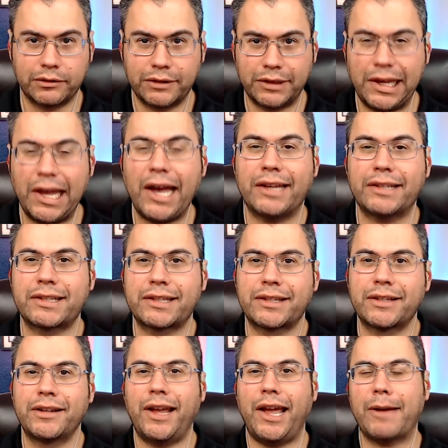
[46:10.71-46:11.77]
Yes,
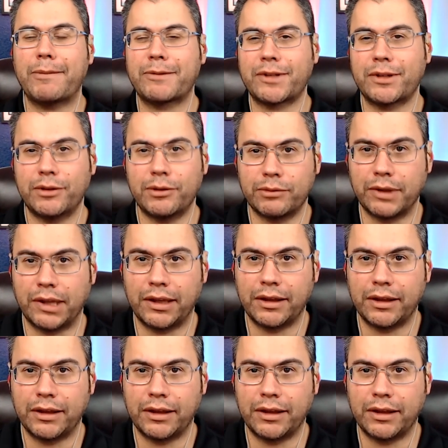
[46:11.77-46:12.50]
absolutely.